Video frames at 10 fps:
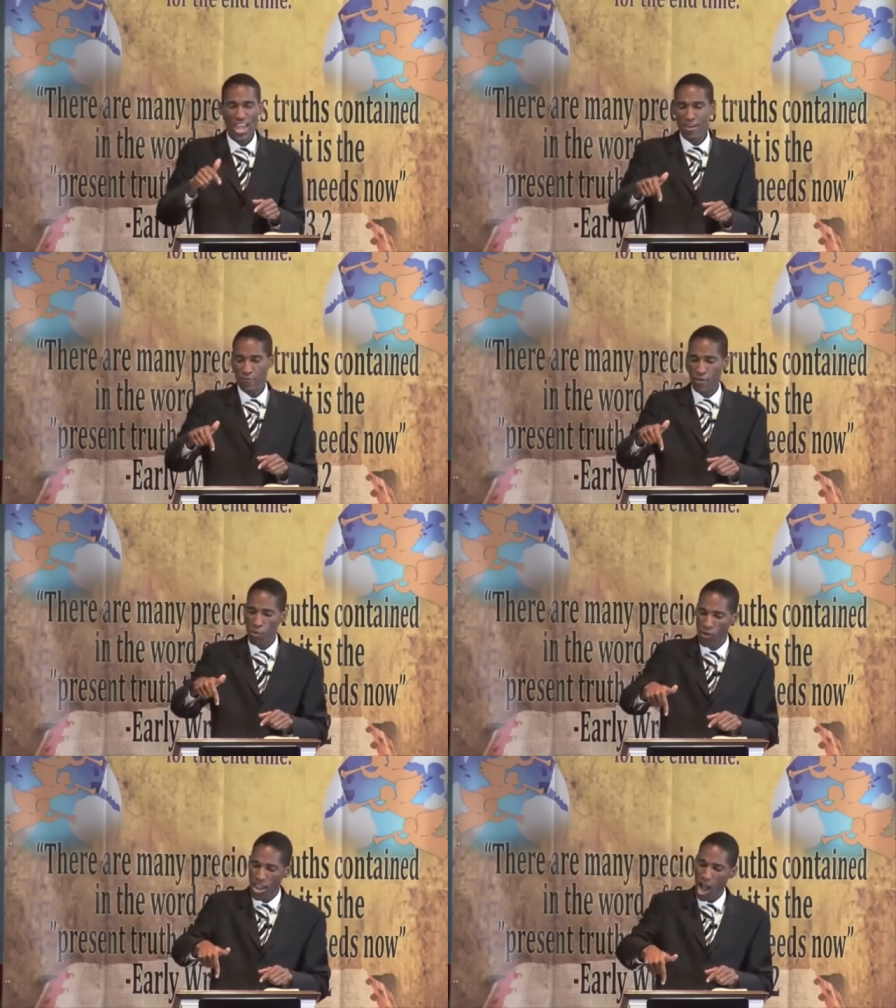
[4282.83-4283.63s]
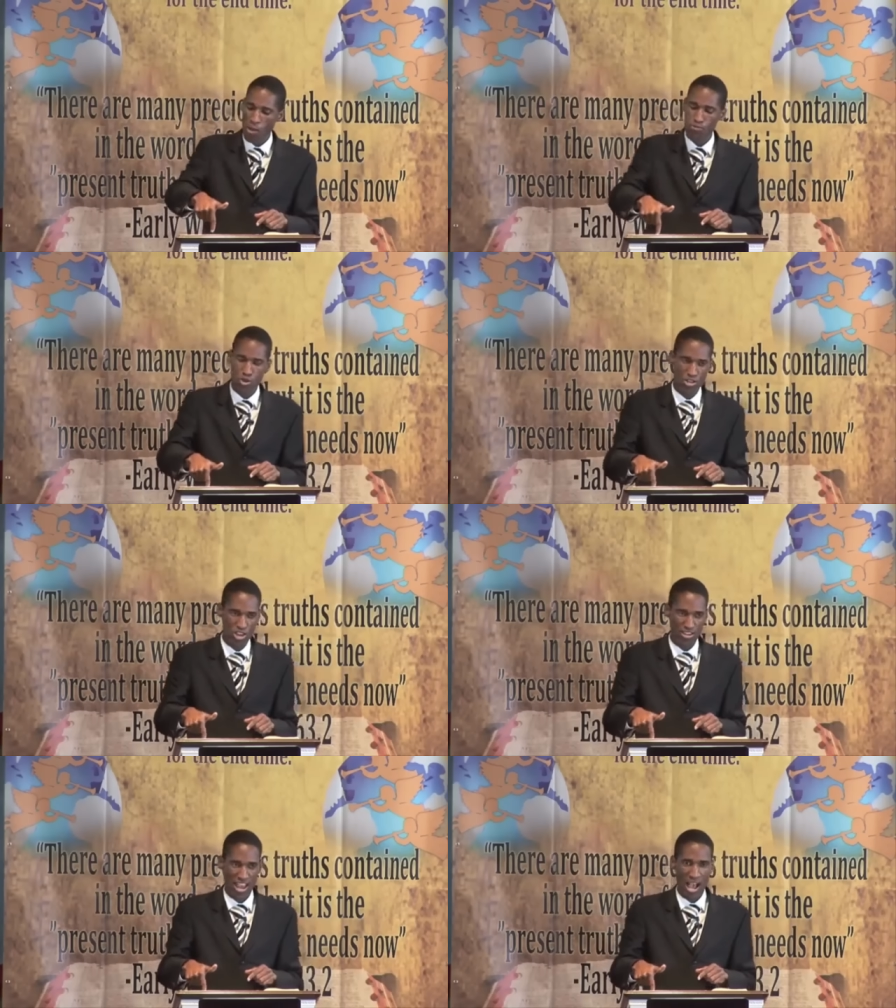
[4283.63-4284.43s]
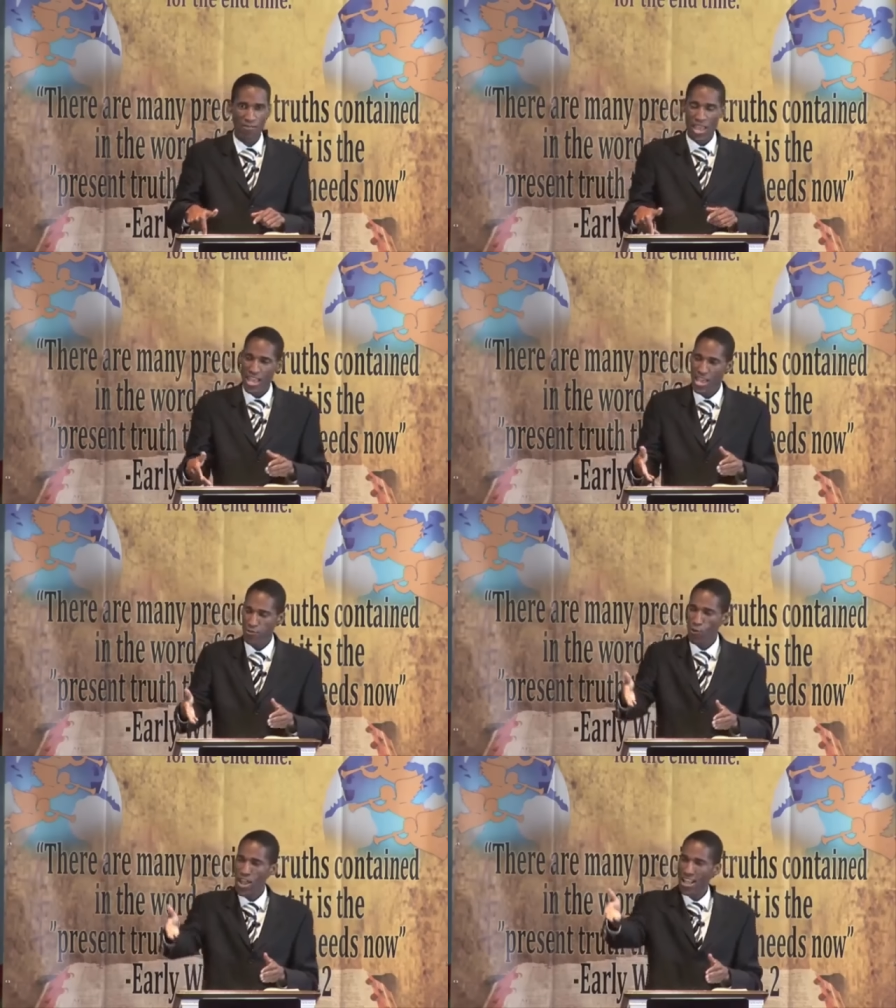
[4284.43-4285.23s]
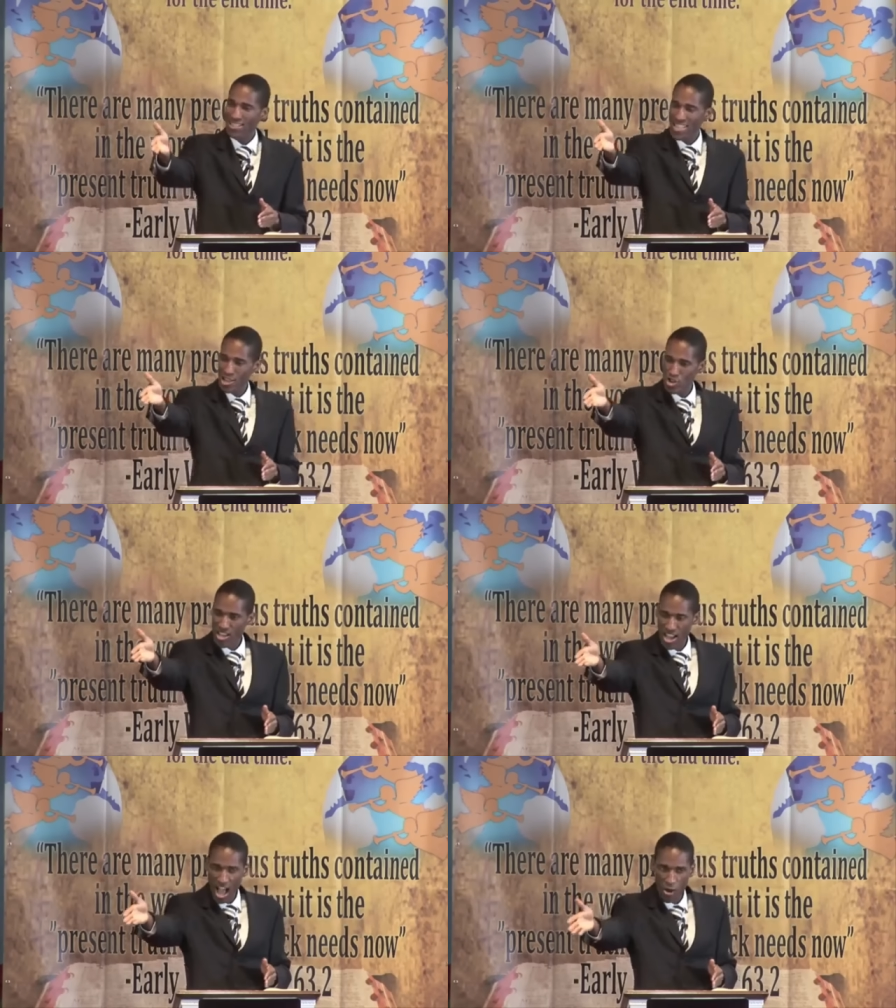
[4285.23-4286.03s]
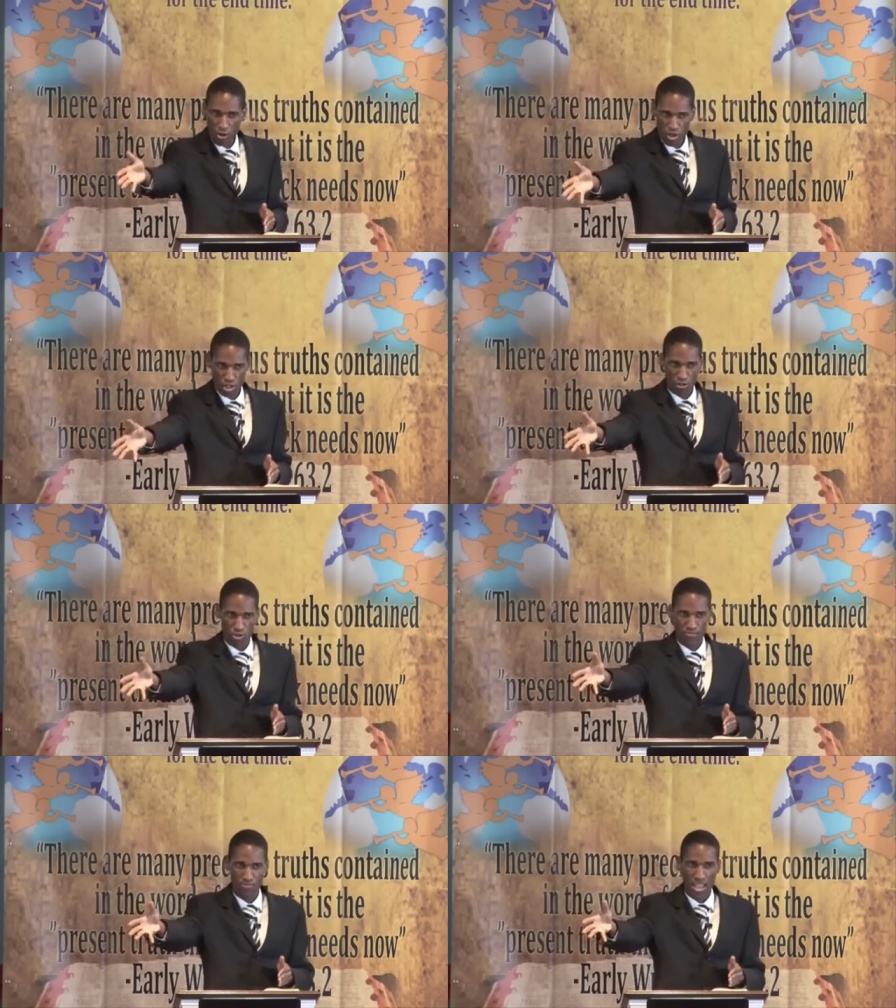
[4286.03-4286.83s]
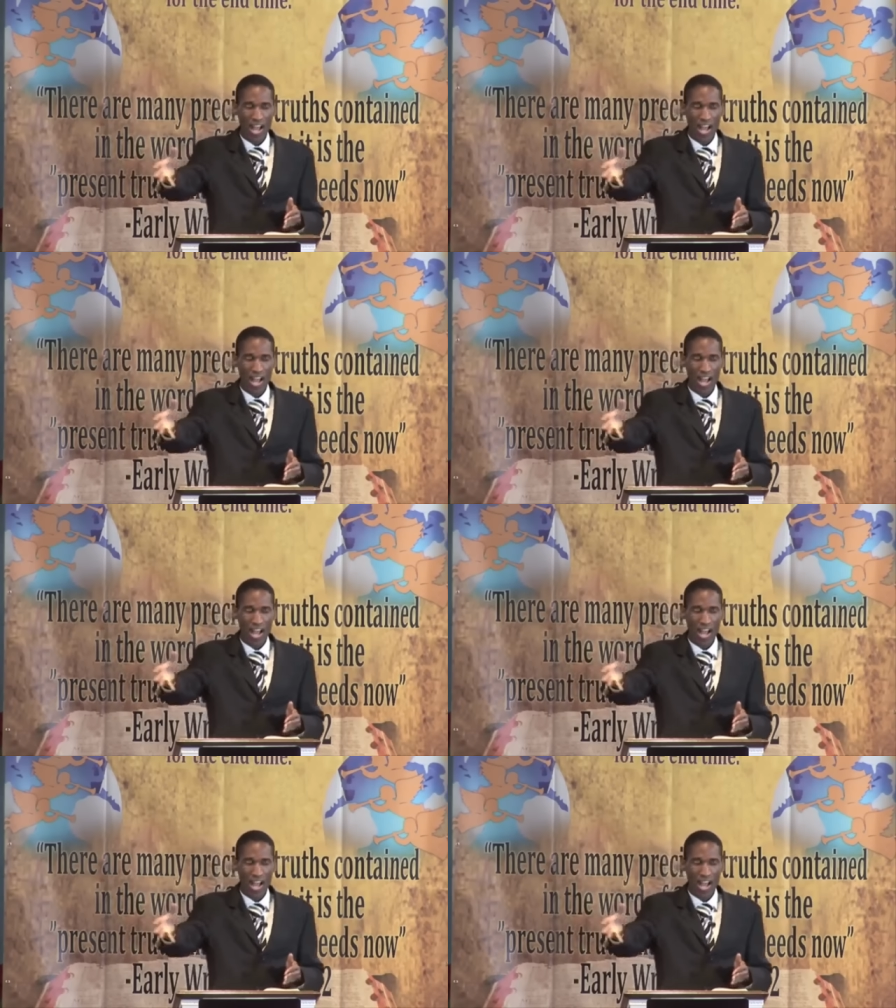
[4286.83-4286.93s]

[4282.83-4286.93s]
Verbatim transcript: if we are preaching now, if we are teaching our children,